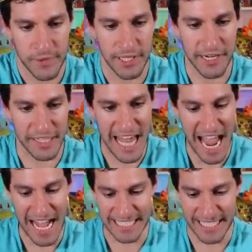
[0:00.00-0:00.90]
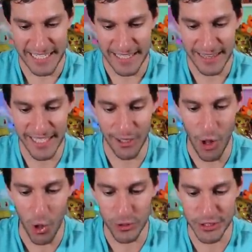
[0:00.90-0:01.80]
look at that.
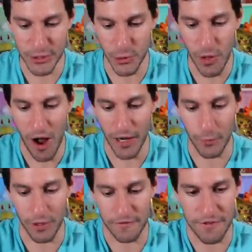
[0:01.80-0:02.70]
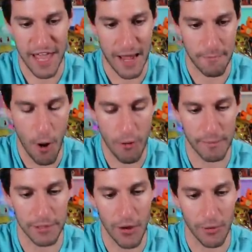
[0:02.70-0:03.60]
Little old school artwork for that.
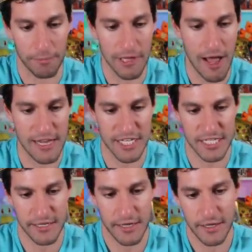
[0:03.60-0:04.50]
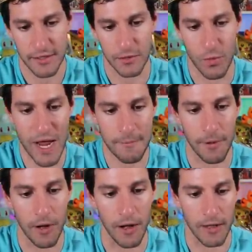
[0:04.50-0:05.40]
Pokeblower Plus, Great
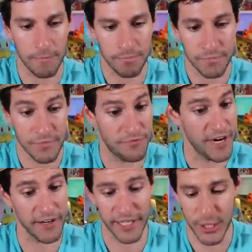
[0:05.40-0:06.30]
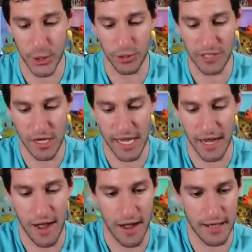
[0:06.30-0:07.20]
Ball. Very cool
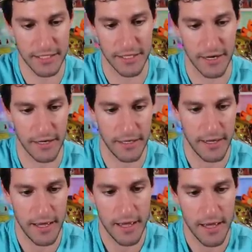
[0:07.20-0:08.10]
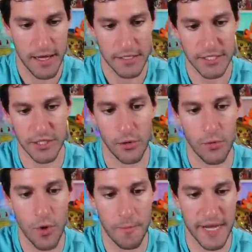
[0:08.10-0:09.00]
looking Haunter,
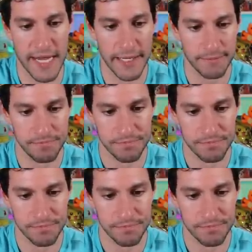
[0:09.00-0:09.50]
Skorupi.